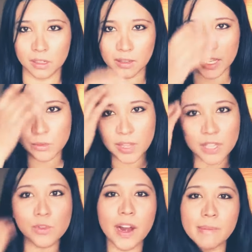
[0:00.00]
So that's
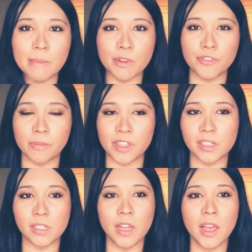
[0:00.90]
that's what I remember from this
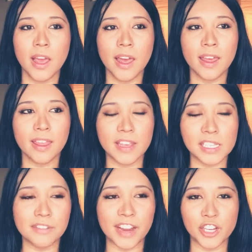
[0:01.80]
this
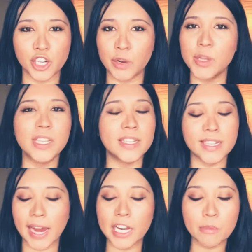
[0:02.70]
adventure. He
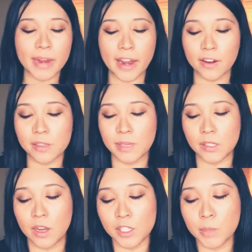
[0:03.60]
sang nothing but Aerosmith songs.